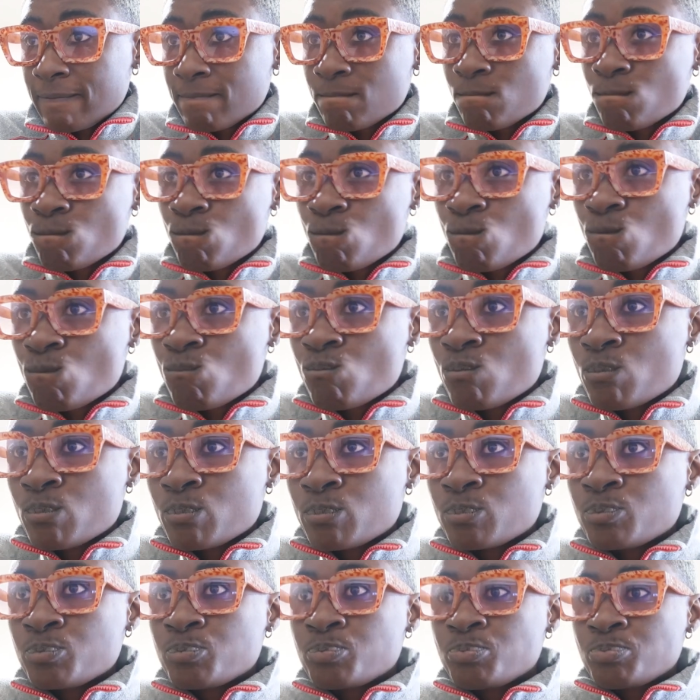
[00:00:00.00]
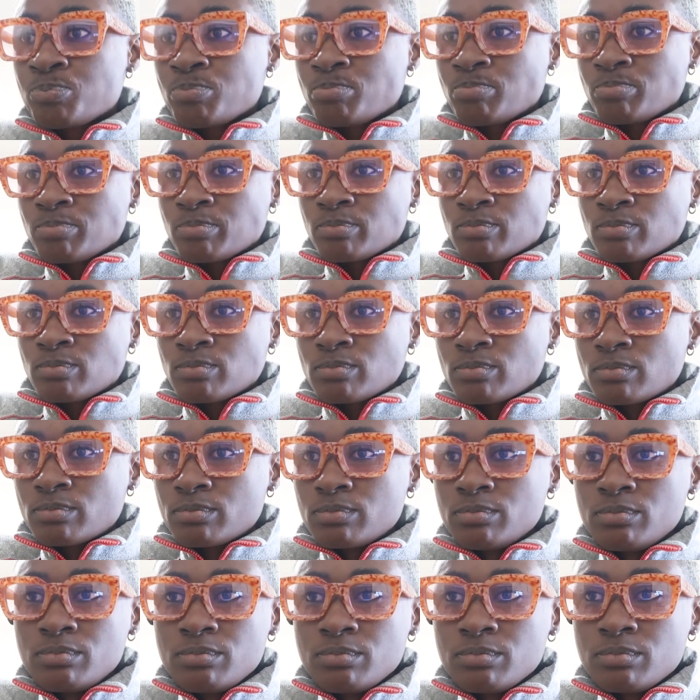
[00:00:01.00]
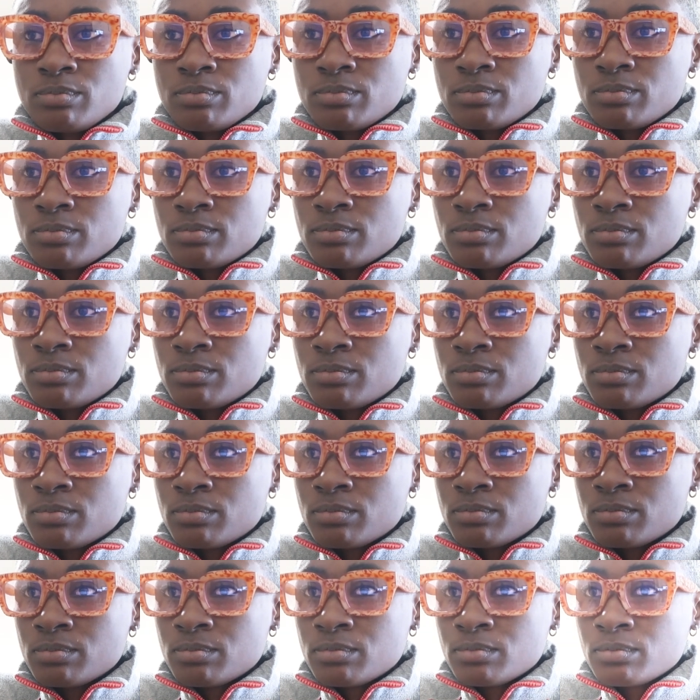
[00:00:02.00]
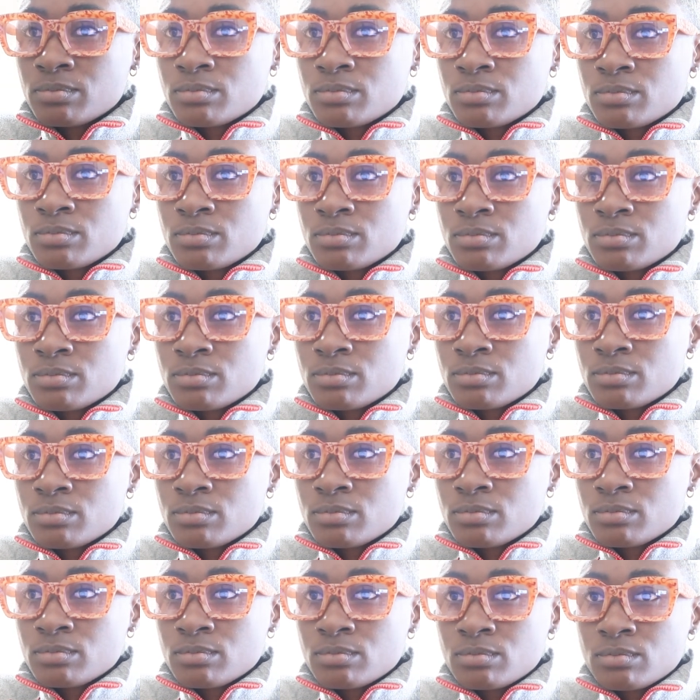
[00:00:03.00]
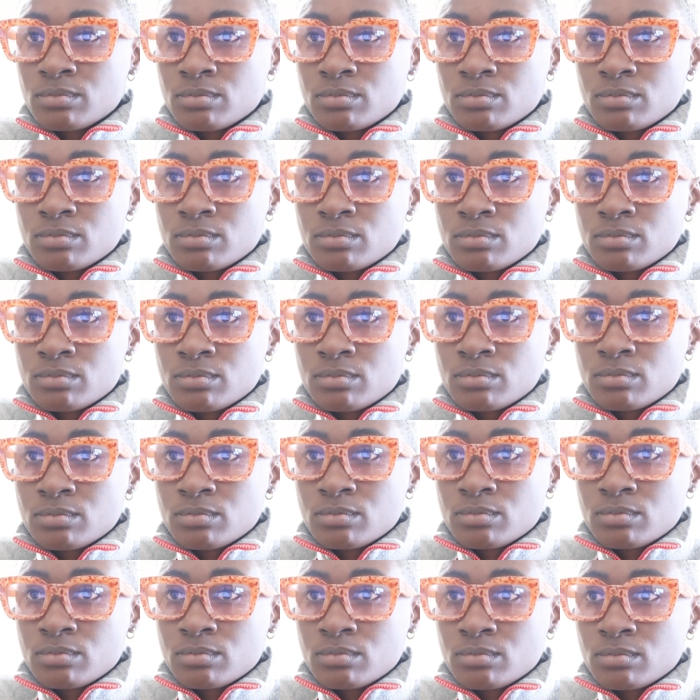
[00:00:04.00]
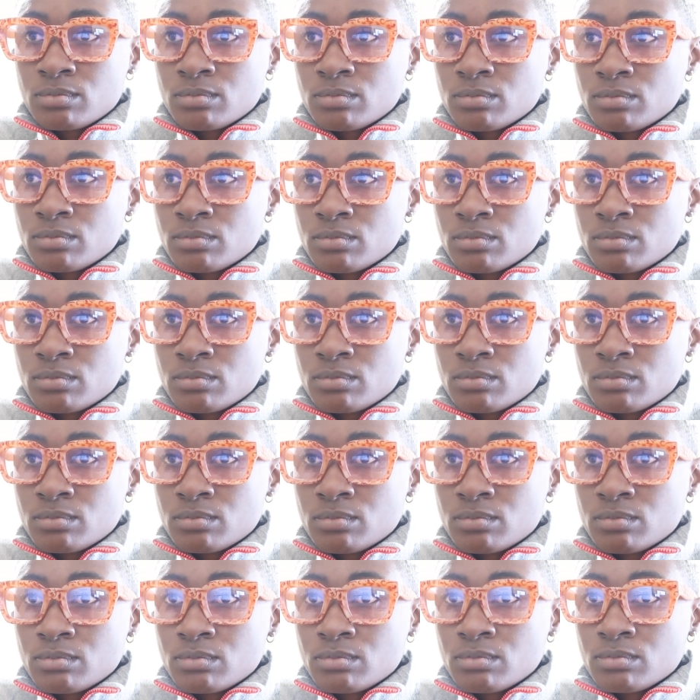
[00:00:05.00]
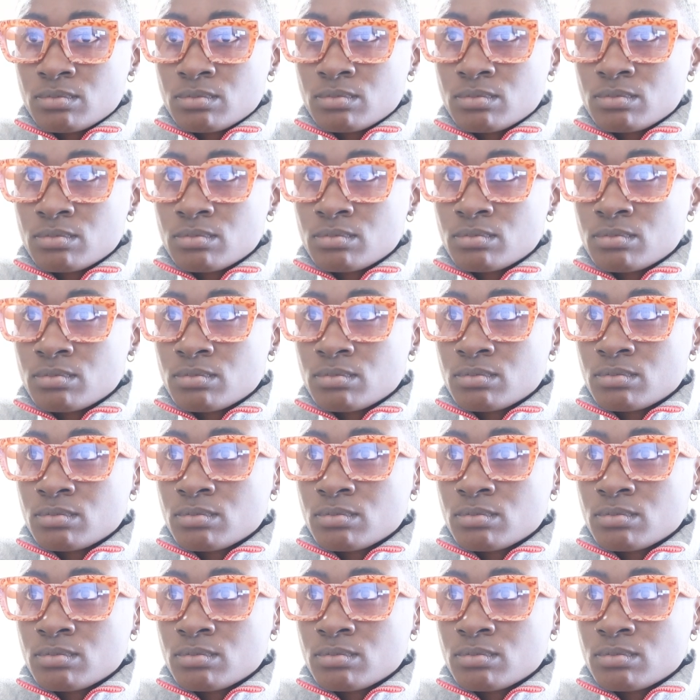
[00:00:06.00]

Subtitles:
Nothing is said.